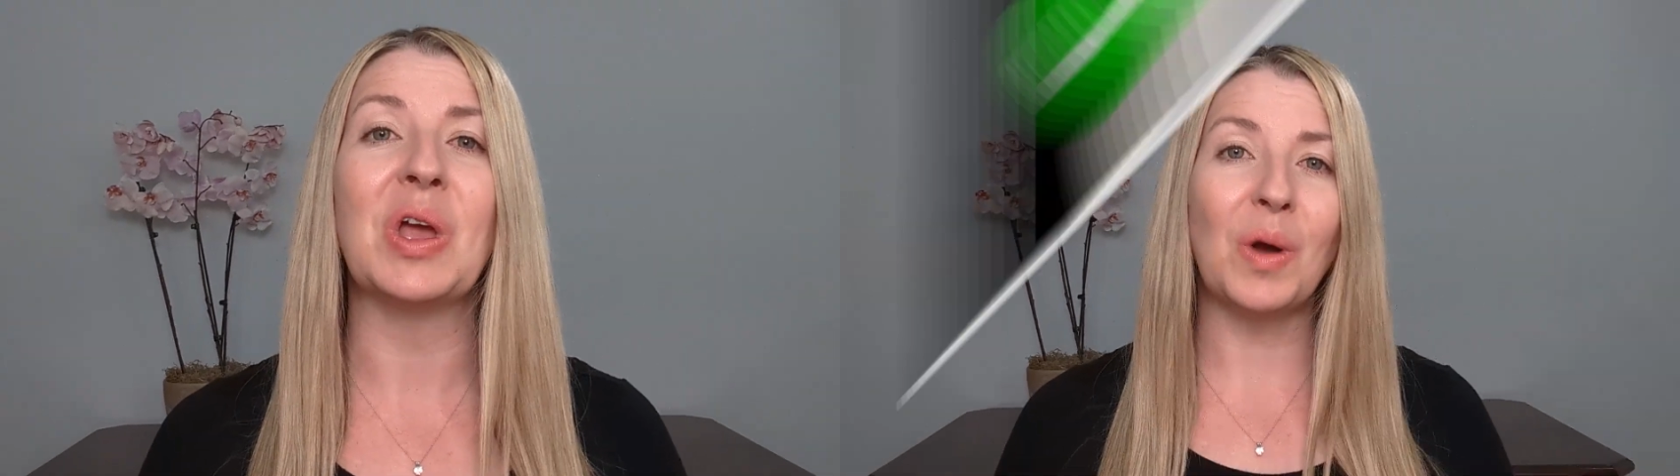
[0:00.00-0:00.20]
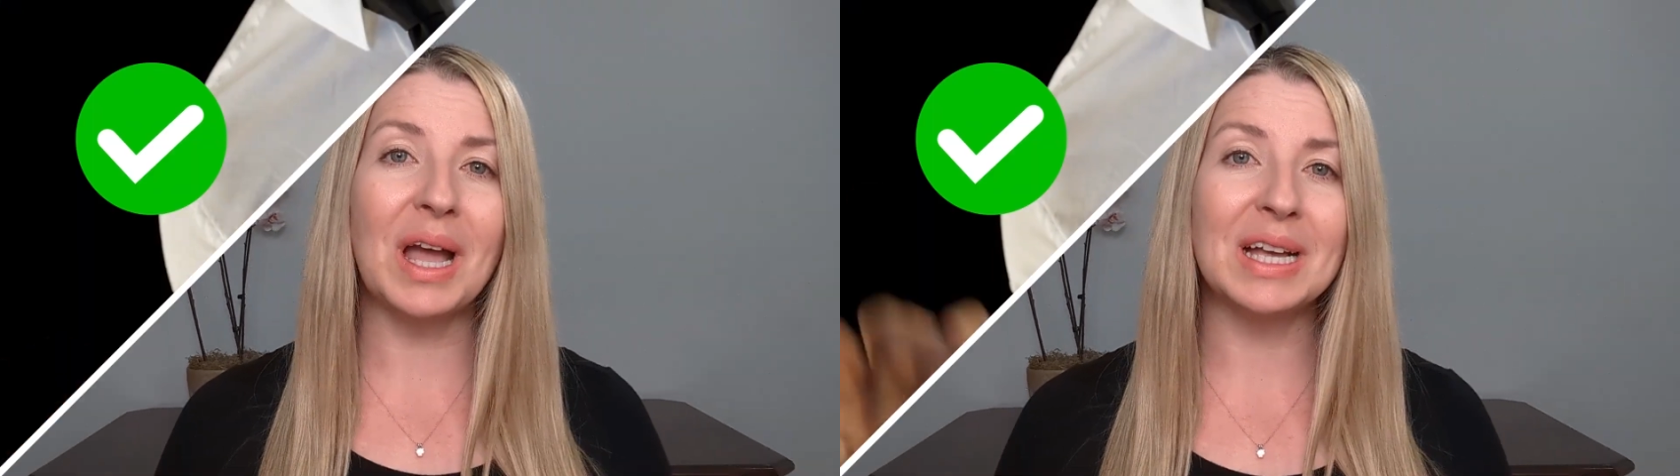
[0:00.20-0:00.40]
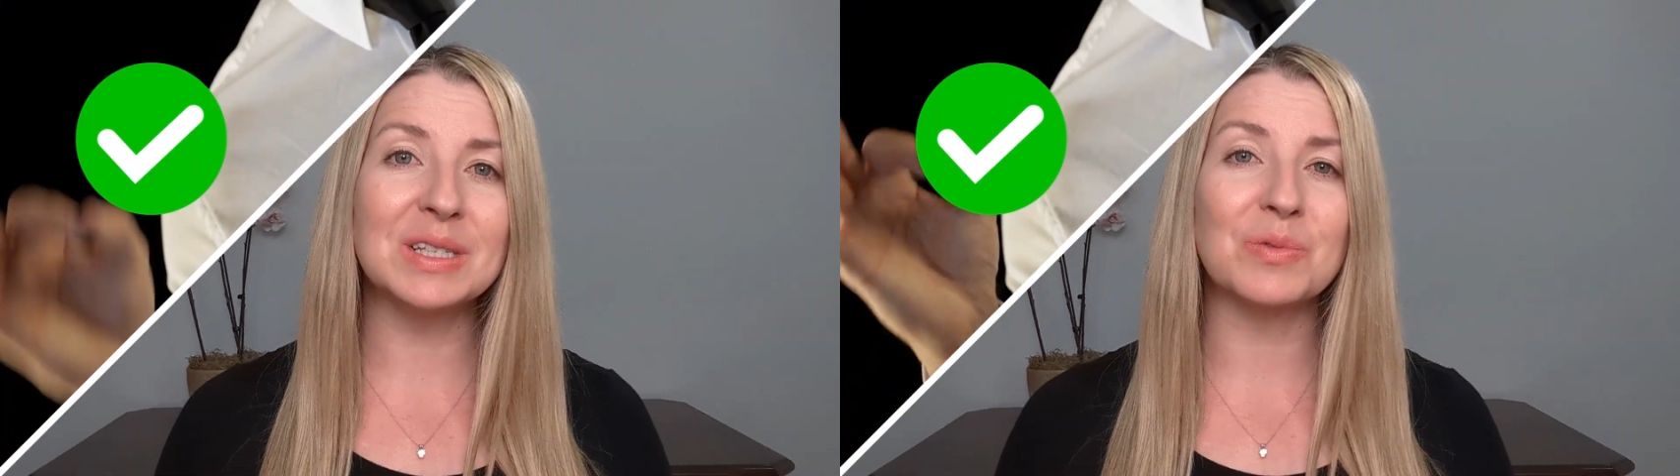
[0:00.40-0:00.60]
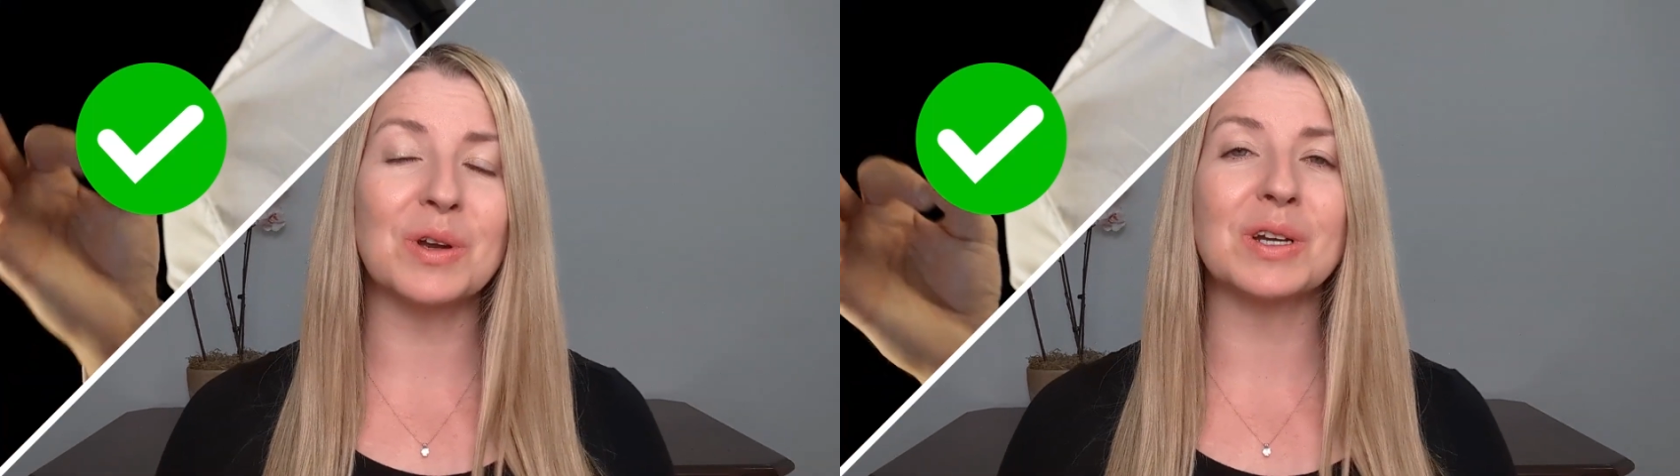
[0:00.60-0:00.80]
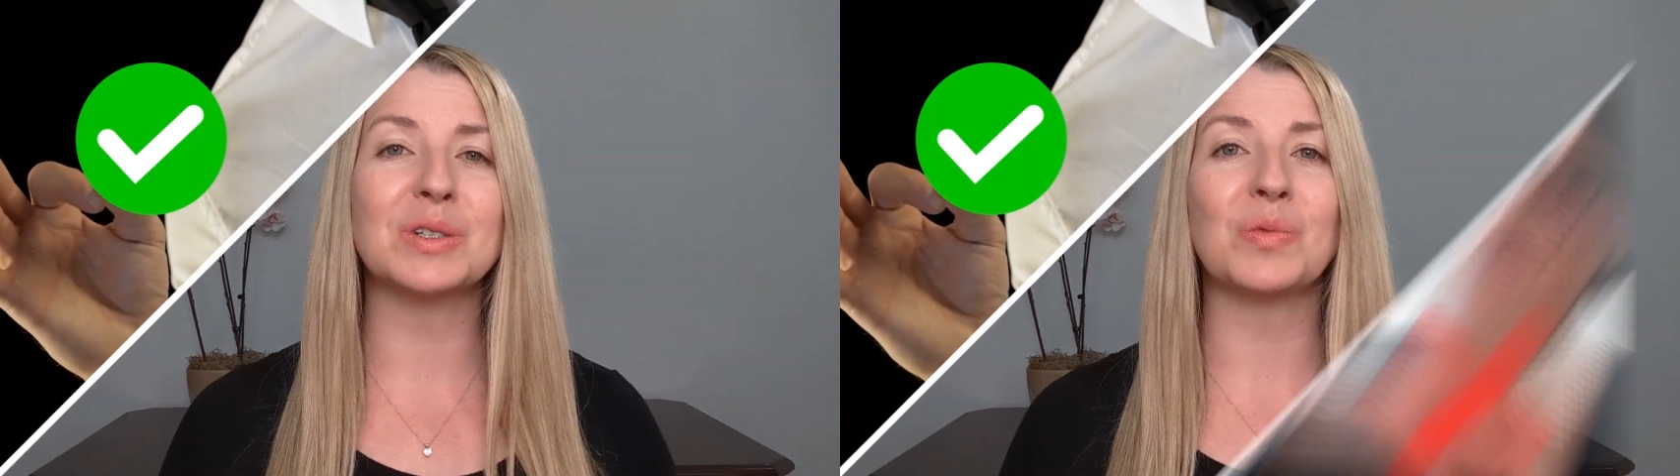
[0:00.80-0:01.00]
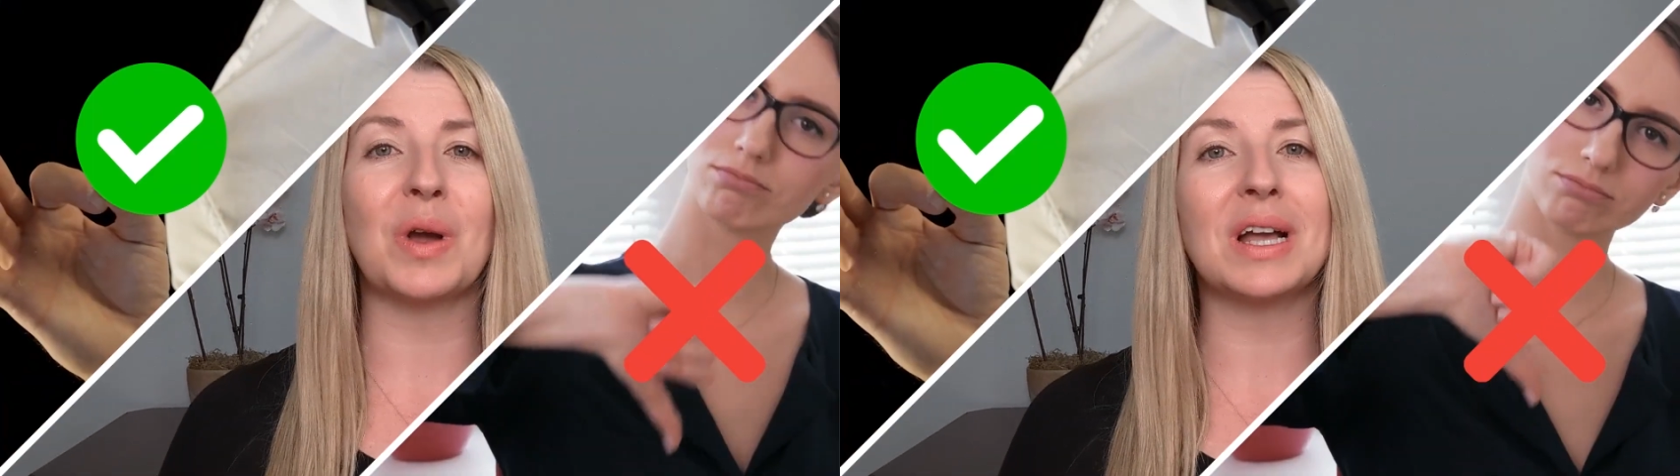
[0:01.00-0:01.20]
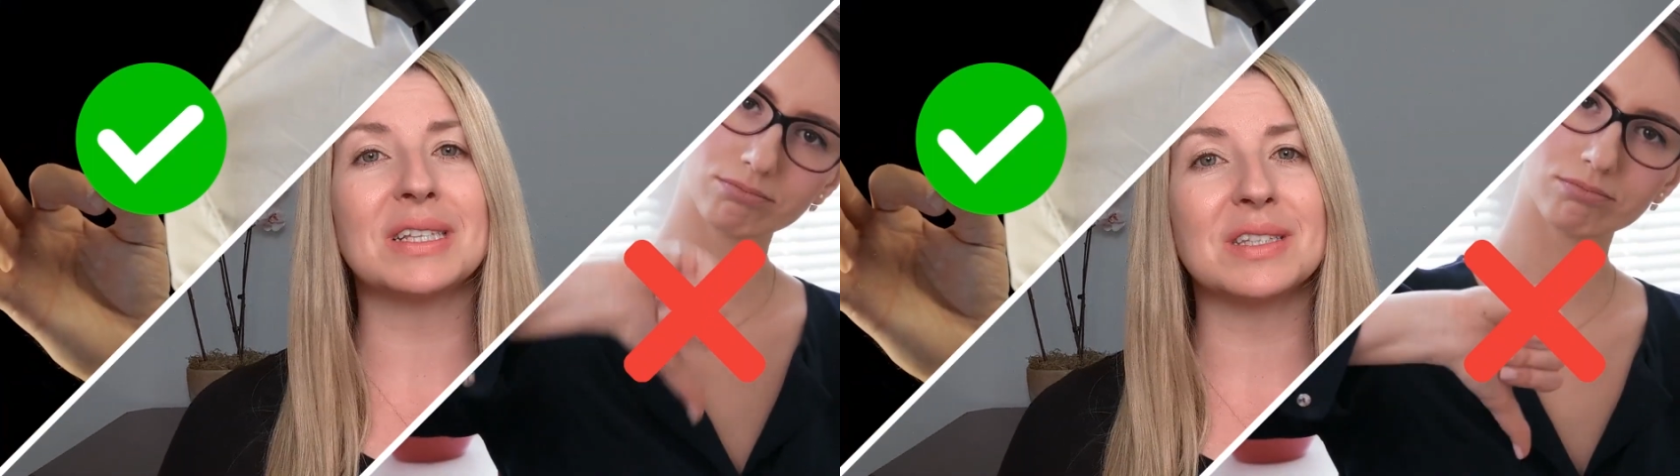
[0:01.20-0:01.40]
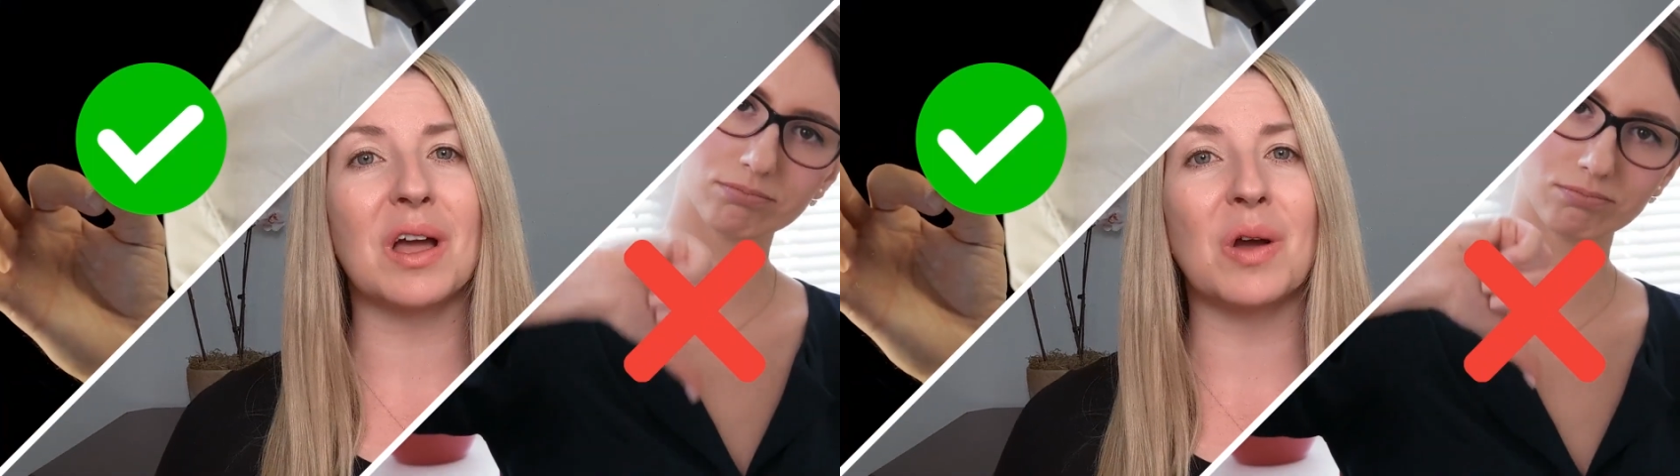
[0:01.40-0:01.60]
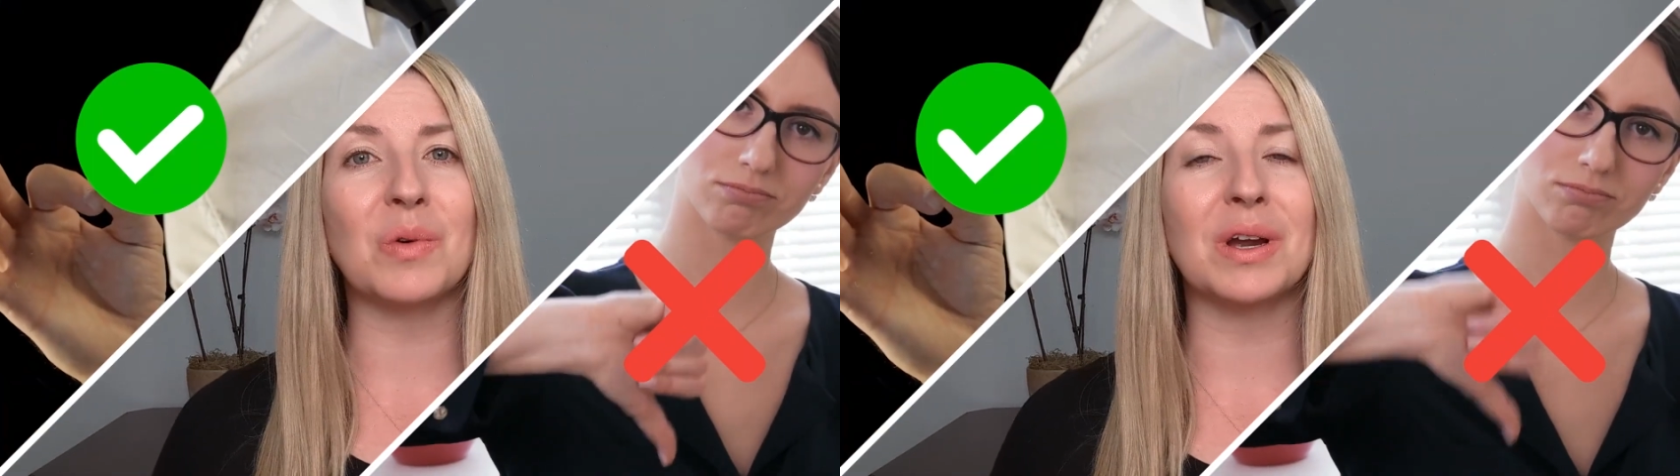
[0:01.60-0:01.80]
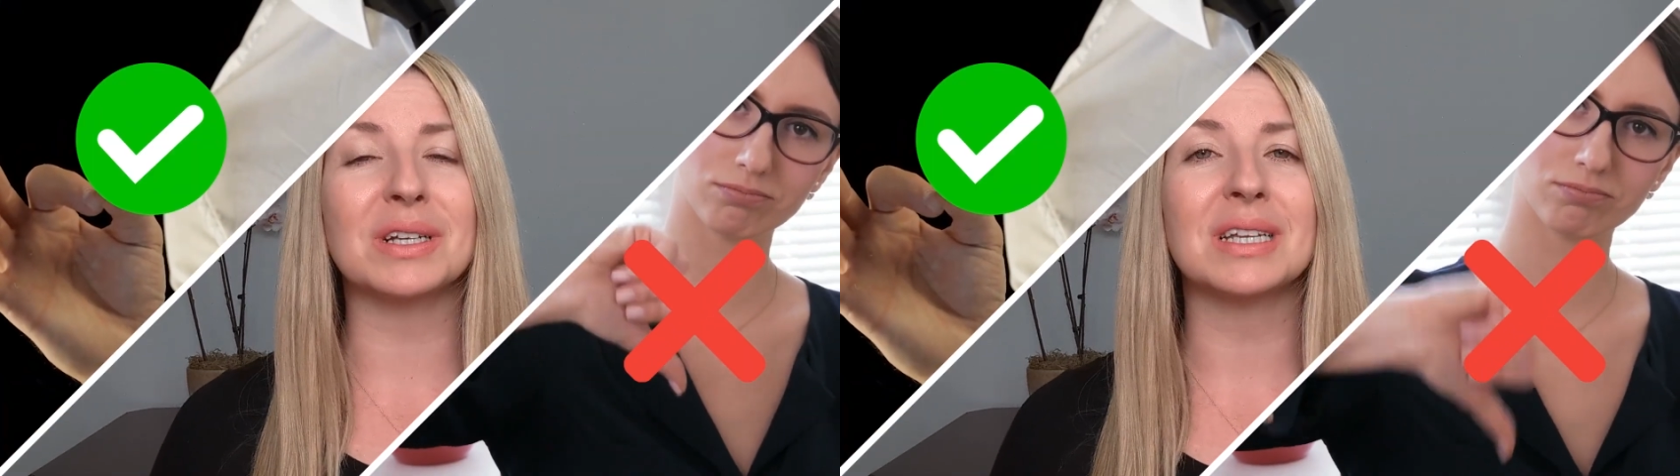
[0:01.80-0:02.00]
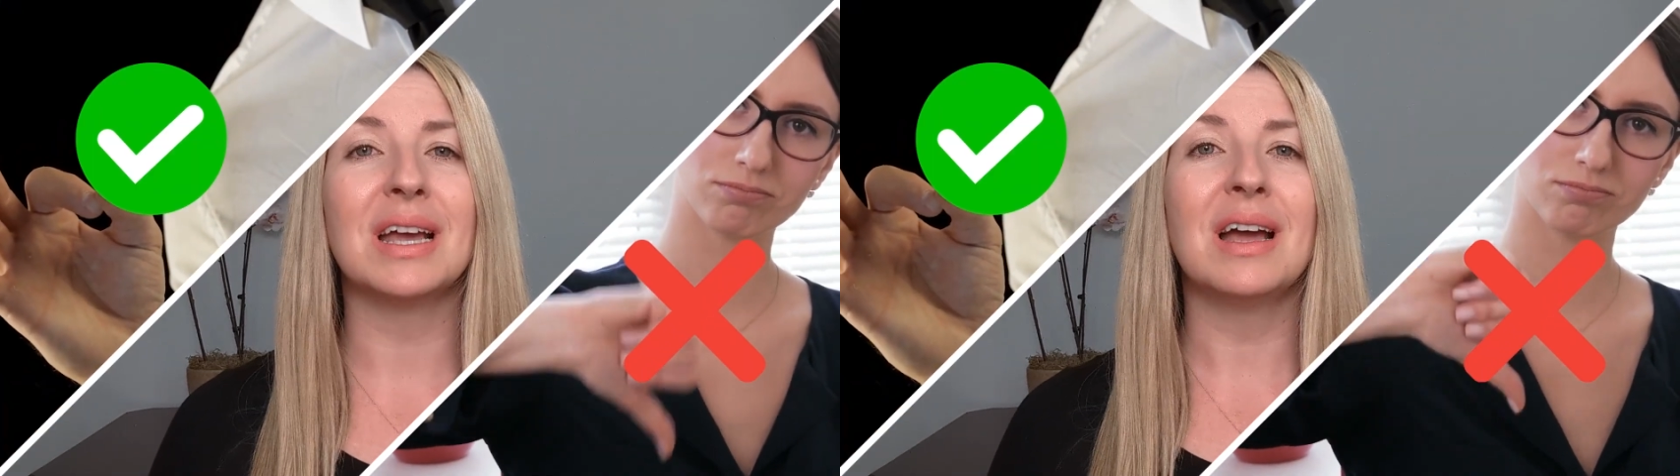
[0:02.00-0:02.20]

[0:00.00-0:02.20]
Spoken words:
what has worked, what has not worked.